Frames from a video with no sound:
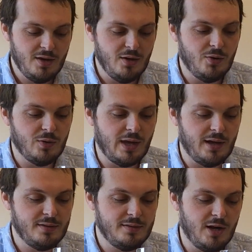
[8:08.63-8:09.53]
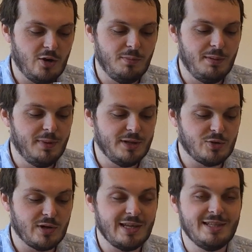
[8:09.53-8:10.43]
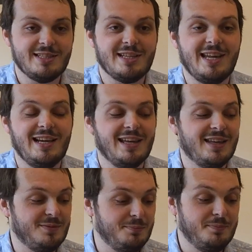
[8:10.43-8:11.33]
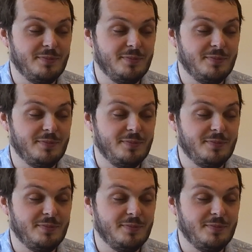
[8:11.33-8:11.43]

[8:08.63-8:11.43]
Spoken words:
Oh yeah, I remember drinking tequila,